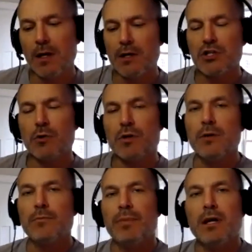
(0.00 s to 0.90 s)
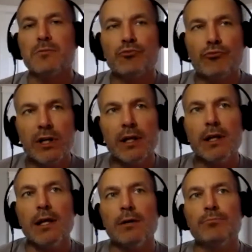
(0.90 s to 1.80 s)
So it becomes
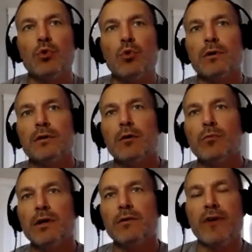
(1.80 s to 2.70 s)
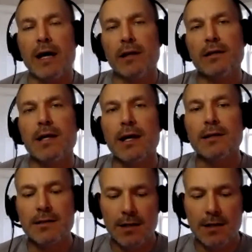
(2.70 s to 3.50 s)
really important that we validate,